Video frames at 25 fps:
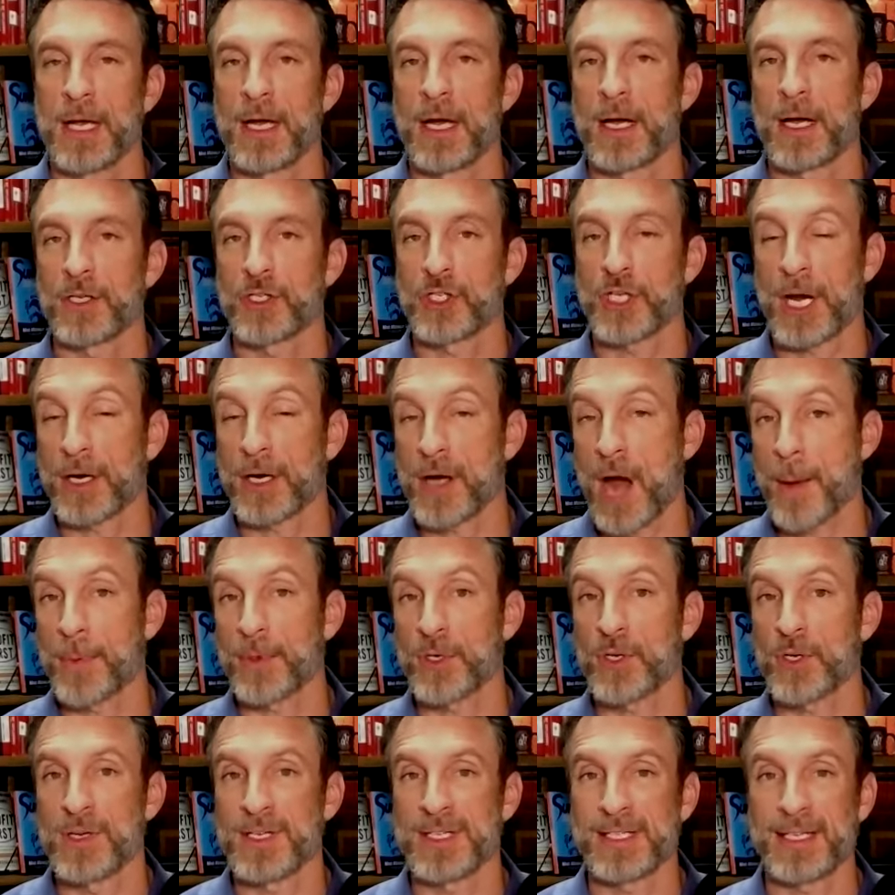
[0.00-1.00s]
share your
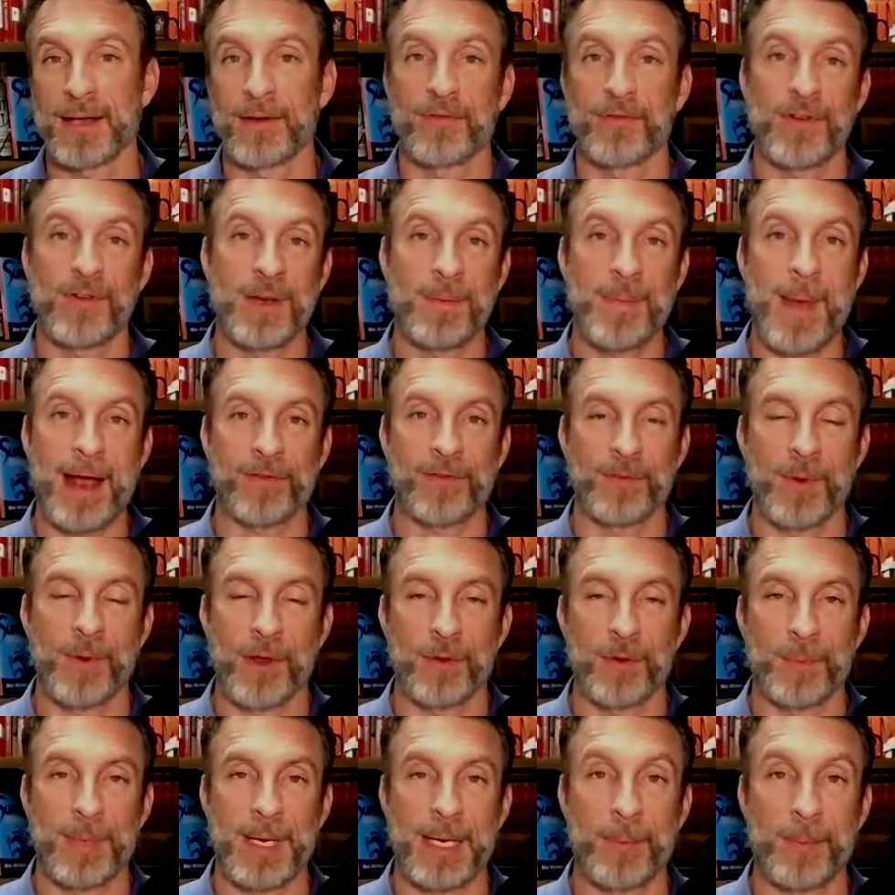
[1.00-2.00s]
opportunities, and get feedback from
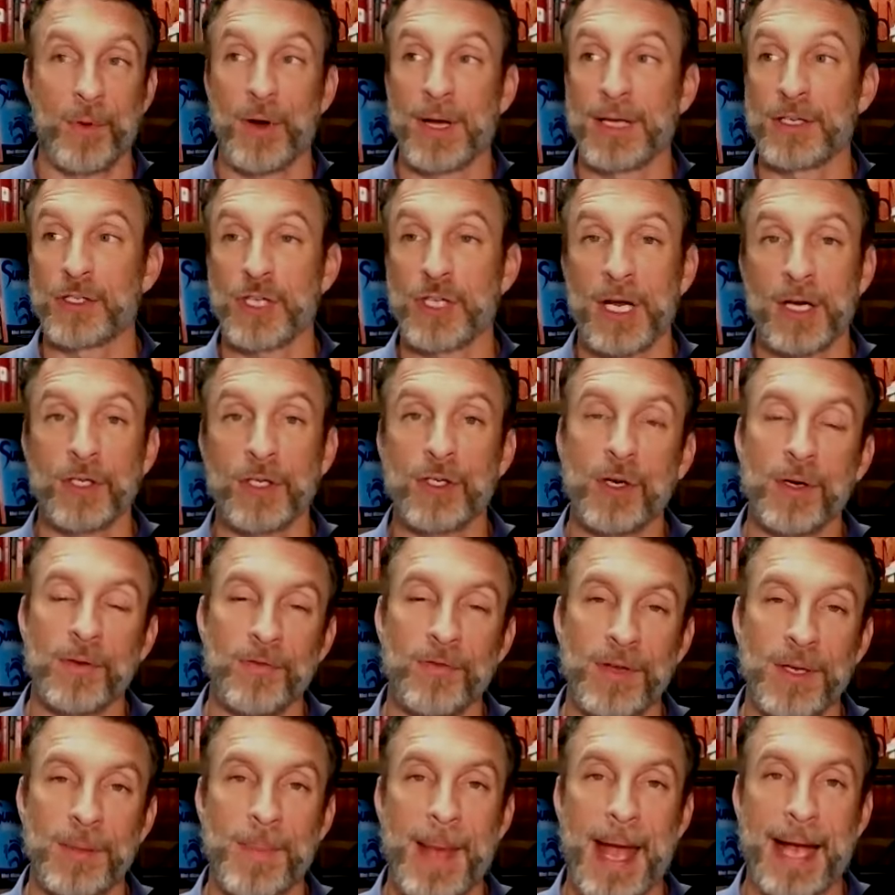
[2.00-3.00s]
other people, and share your
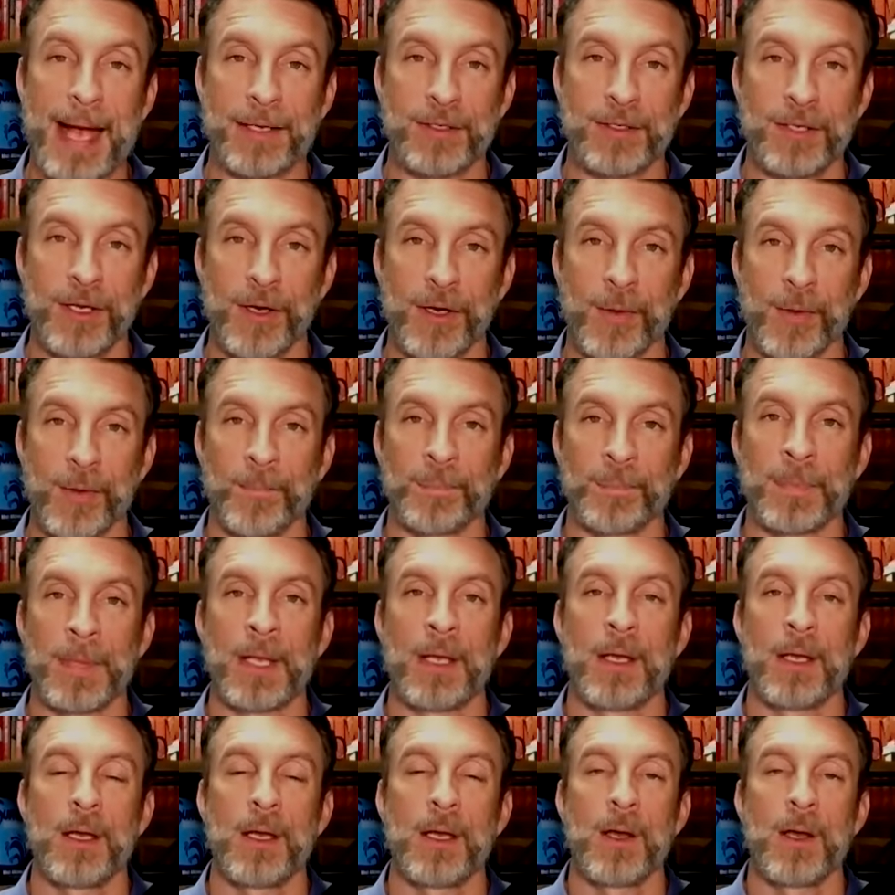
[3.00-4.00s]
feedback too.
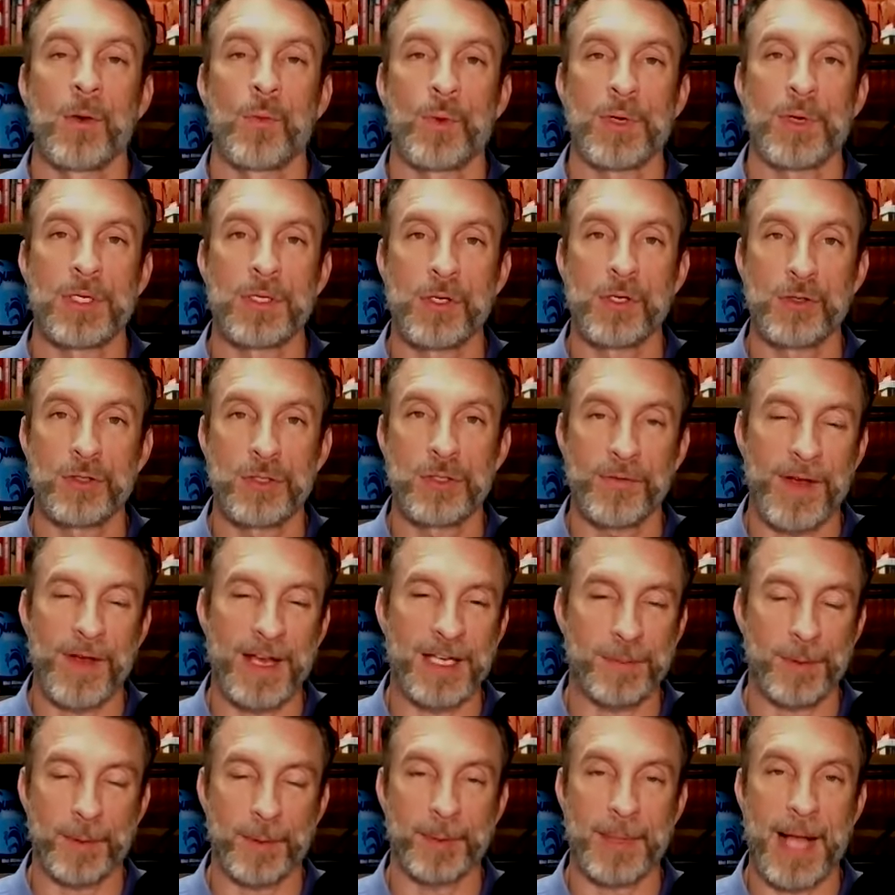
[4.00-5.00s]
We use the
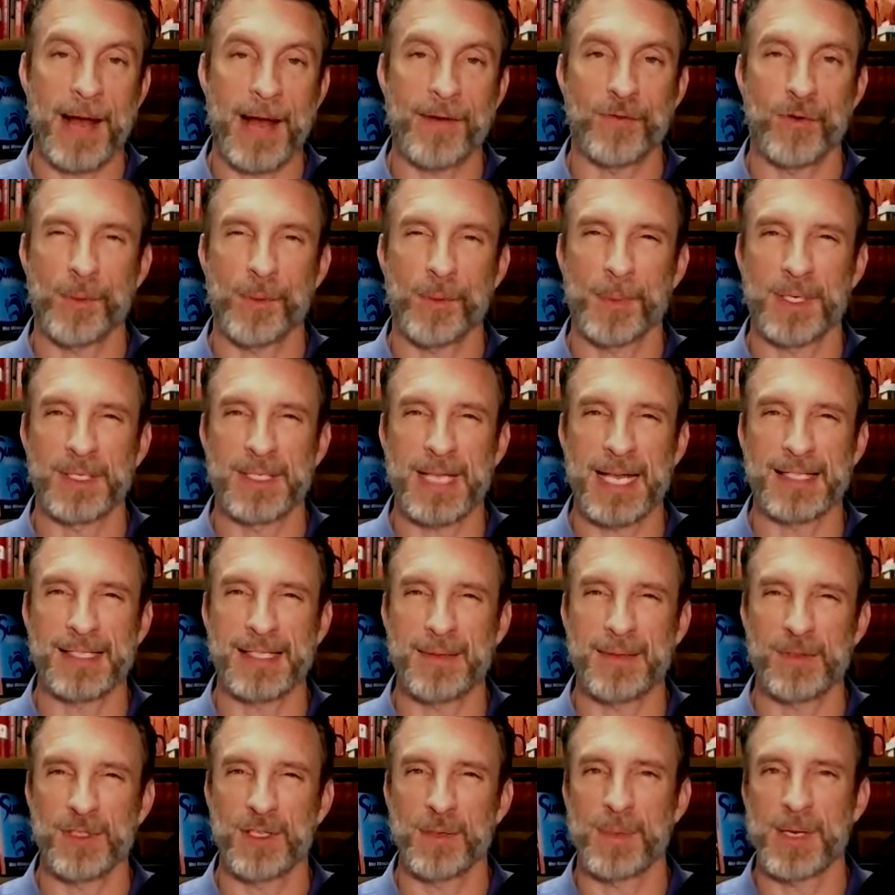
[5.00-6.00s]
Facebook platform because that
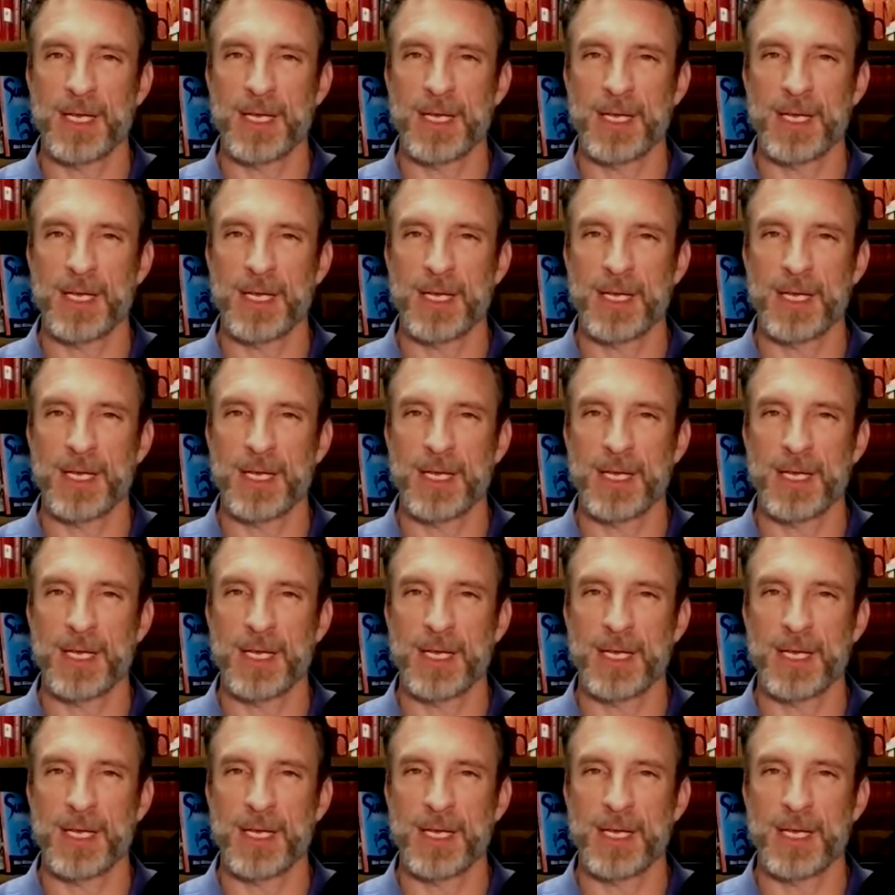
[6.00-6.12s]
seems to be